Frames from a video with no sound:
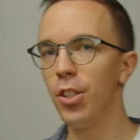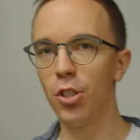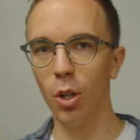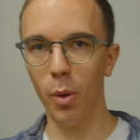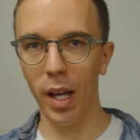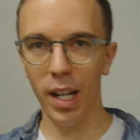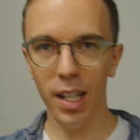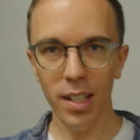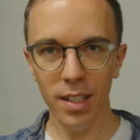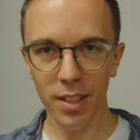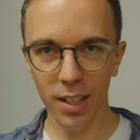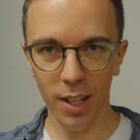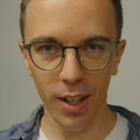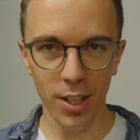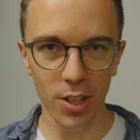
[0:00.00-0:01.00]
Joanna
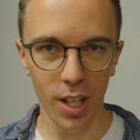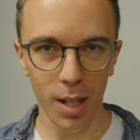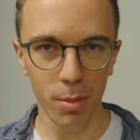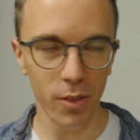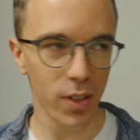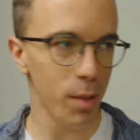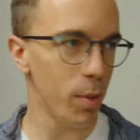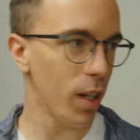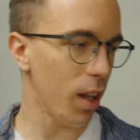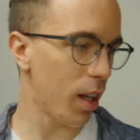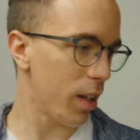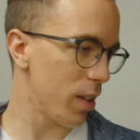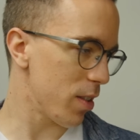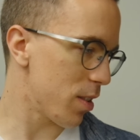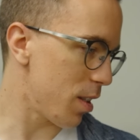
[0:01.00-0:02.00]
does a great job of keeping a
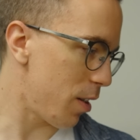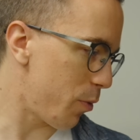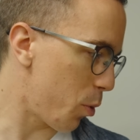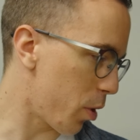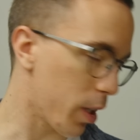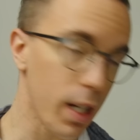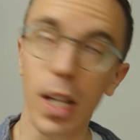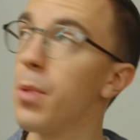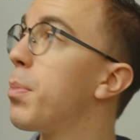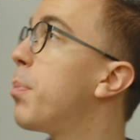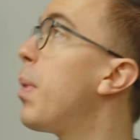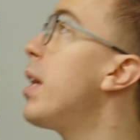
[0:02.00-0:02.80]
lot of this stuff organized, but